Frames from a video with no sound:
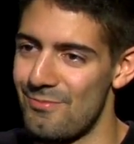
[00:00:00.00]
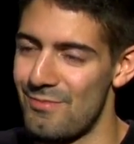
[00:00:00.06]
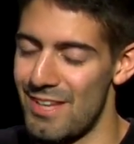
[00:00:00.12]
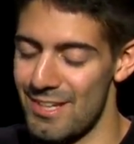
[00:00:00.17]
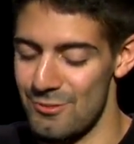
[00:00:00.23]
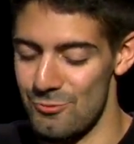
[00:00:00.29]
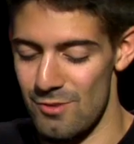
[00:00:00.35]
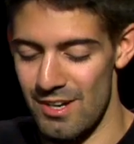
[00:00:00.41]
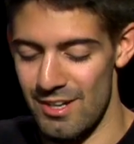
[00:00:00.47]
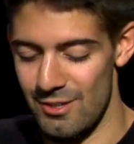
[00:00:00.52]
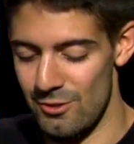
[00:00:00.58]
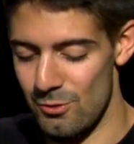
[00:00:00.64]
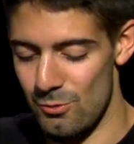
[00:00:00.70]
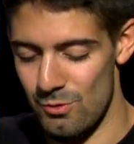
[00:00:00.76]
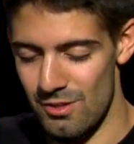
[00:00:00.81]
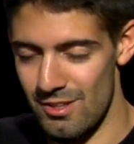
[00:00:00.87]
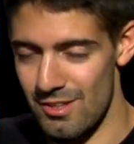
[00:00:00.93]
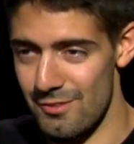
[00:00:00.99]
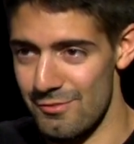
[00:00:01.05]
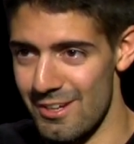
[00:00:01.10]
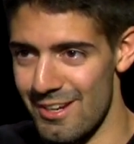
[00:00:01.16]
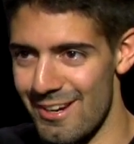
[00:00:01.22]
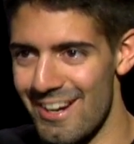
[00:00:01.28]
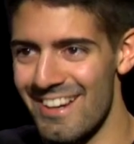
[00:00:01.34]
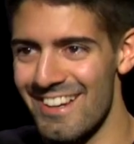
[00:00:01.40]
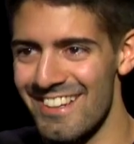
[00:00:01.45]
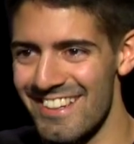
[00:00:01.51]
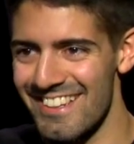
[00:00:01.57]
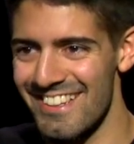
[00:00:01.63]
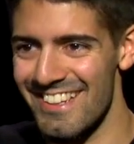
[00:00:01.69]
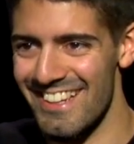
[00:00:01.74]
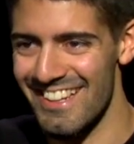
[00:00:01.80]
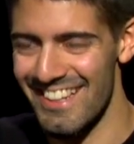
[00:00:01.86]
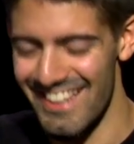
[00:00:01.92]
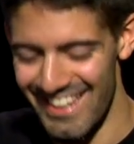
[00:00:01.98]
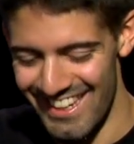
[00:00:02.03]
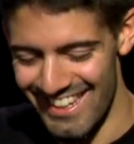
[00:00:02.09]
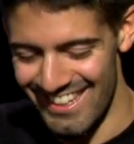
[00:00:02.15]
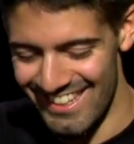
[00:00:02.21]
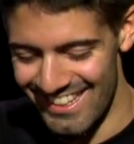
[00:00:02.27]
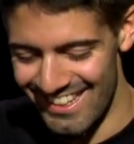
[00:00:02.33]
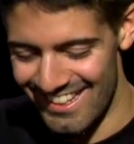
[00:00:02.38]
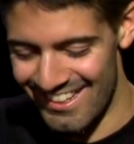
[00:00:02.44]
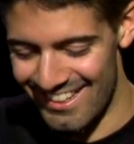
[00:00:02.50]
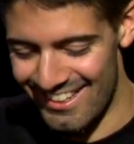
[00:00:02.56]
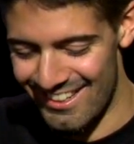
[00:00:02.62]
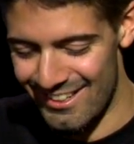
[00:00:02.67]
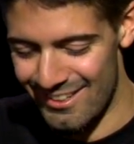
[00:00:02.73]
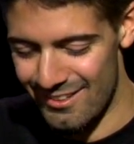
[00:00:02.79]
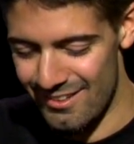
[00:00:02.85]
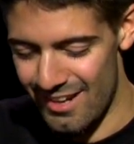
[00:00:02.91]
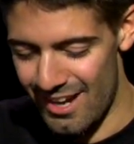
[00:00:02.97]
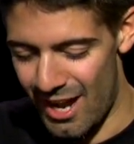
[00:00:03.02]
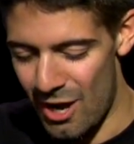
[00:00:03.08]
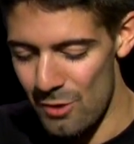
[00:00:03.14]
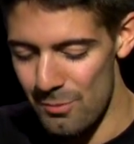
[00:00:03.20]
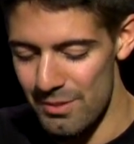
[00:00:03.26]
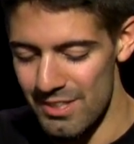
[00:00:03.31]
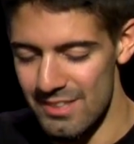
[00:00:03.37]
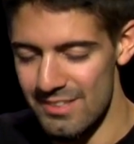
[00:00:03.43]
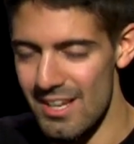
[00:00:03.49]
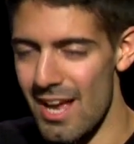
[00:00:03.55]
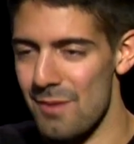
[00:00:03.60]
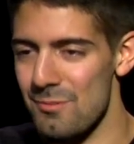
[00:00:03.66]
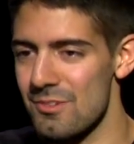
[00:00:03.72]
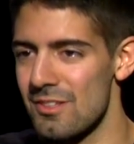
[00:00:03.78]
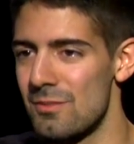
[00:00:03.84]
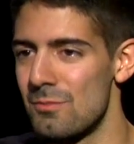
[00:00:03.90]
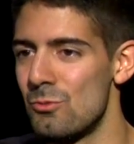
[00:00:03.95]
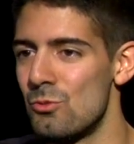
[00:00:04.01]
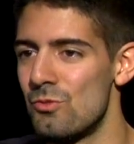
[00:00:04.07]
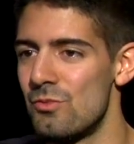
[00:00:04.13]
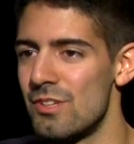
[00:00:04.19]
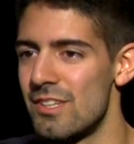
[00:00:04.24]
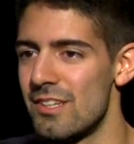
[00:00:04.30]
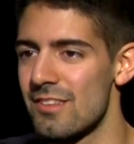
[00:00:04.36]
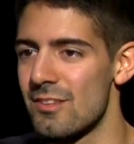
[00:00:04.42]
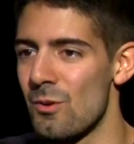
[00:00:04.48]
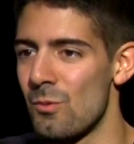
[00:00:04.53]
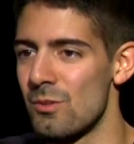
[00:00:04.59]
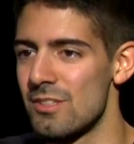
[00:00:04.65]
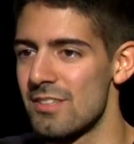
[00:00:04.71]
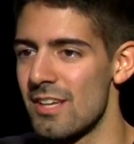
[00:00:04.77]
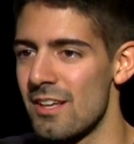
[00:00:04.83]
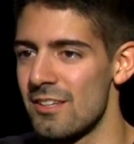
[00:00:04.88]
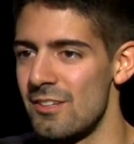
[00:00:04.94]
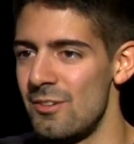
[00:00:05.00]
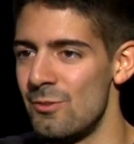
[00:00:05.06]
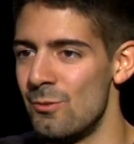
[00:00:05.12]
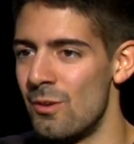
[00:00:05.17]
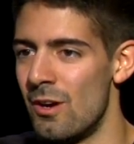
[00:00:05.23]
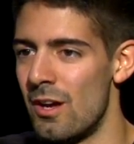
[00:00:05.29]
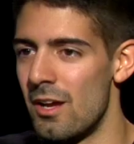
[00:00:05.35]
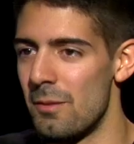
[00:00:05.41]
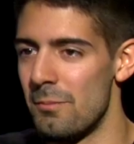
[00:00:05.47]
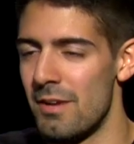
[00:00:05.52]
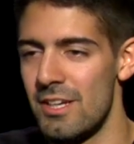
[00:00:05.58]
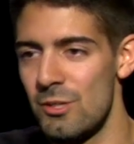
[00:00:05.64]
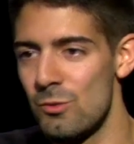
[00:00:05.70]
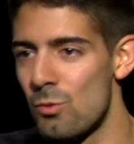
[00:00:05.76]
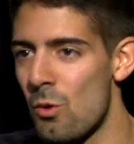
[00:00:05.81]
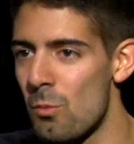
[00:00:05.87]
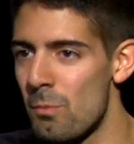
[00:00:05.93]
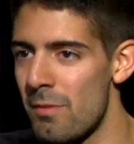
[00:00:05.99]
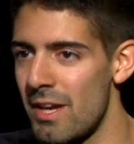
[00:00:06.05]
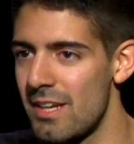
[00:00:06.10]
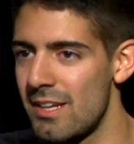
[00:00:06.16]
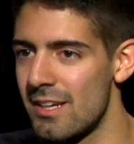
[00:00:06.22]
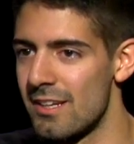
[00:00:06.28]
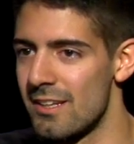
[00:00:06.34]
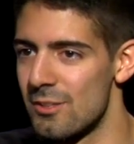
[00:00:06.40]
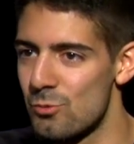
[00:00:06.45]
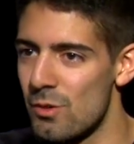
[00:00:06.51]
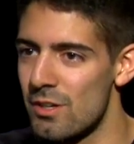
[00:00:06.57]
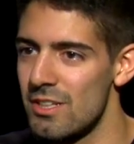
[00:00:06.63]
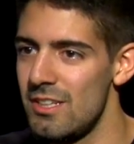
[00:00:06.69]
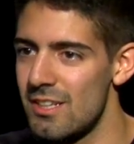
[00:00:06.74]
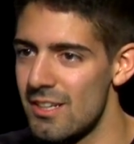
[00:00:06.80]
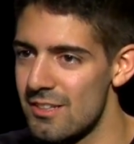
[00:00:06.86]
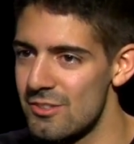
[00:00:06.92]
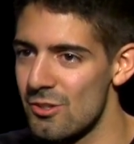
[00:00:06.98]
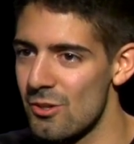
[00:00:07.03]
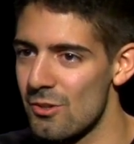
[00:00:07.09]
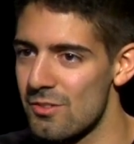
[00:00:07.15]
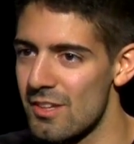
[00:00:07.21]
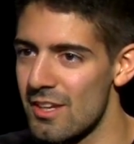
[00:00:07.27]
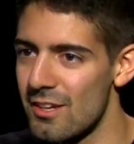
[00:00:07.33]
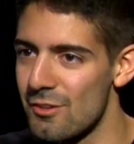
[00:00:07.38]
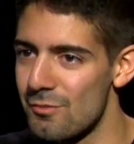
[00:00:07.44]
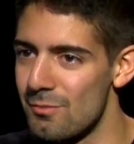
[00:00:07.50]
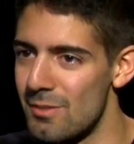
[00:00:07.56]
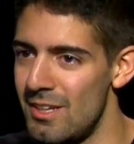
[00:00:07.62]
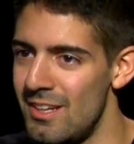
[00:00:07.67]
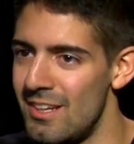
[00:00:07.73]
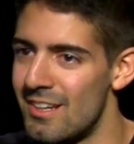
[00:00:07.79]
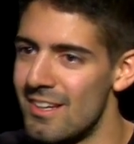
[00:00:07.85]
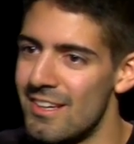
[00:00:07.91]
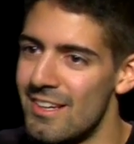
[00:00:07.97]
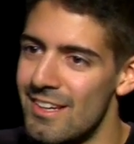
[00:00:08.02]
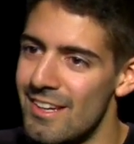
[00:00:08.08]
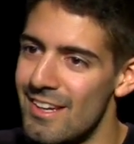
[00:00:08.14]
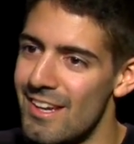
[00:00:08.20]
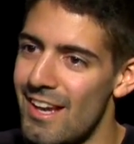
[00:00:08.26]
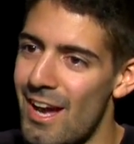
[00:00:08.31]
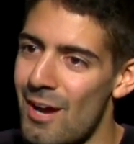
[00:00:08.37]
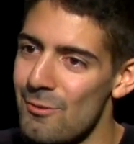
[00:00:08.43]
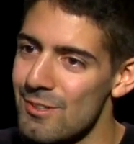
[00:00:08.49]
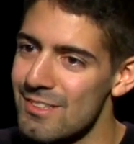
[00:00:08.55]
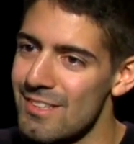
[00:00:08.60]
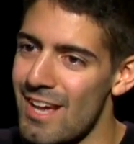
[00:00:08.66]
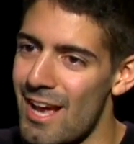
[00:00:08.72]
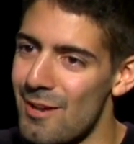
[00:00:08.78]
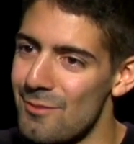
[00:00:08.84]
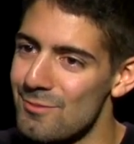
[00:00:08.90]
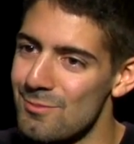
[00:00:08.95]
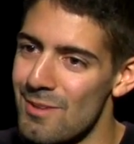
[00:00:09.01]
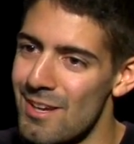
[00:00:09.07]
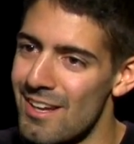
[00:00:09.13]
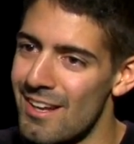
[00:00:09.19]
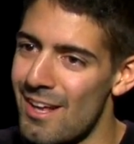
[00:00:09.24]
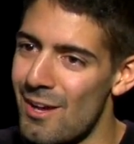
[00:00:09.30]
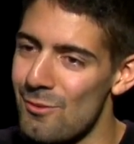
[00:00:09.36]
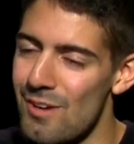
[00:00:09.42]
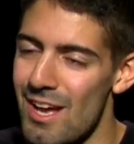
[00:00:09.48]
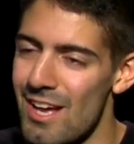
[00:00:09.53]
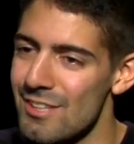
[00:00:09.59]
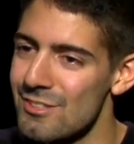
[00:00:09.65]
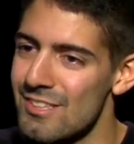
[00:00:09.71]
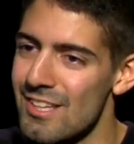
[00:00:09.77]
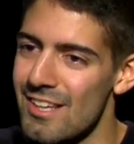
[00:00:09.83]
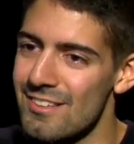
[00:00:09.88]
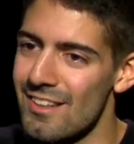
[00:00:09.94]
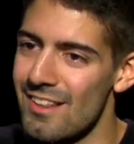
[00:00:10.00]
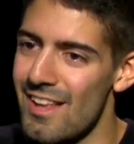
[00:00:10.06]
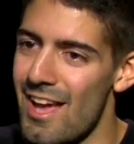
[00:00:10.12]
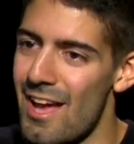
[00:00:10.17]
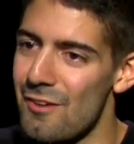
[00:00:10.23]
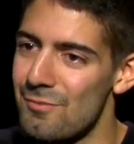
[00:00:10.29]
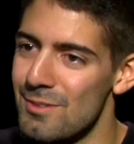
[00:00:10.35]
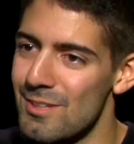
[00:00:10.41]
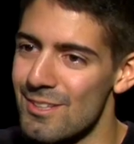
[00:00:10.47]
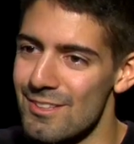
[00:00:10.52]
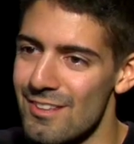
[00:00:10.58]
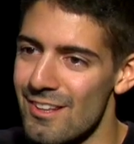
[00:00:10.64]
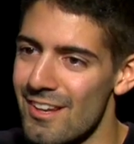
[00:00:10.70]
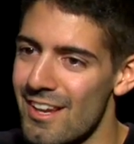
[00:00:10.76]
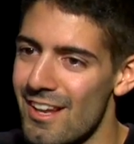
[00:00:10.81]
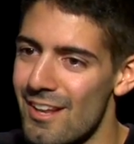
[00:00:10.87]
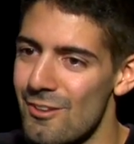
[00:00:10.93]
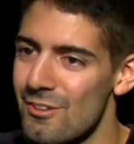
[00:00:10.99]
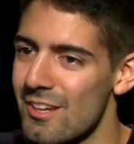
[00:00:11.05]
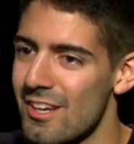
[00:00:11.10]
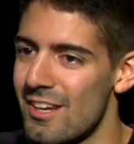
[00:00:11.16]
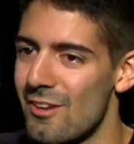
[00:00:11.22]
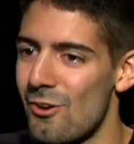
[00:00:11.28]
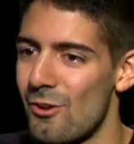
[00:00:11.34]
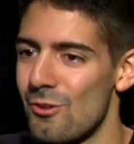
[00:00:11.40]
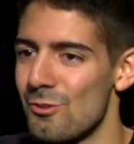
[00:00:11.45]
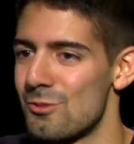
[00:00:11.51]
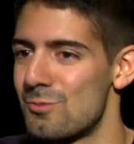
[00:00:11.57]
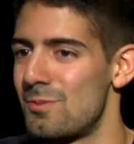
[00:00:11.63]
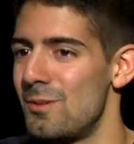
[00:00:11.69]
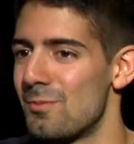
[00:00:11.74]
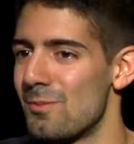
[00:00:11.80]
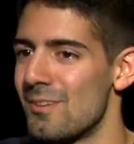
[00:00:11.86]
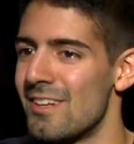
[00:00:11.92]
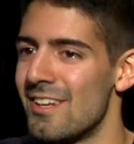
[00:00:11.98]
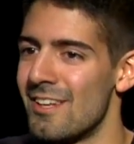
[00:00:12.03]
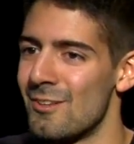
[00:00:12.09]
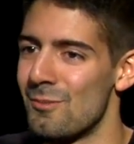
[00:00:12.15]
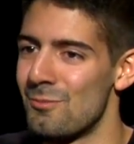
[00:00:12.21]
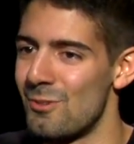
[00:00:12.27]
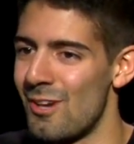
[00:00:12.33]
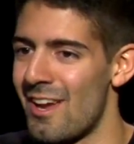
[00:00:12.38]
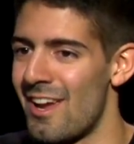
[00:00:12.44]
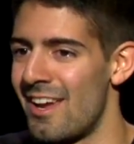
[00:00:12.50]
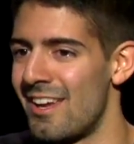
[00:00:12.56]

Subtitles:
That's right. You don't want to live there. How many times in the movie did someone tell you, man, you won't make it, in 20 years you're going to think of me? How many times, man? I just had to laugh because look at all those people in N.W.A.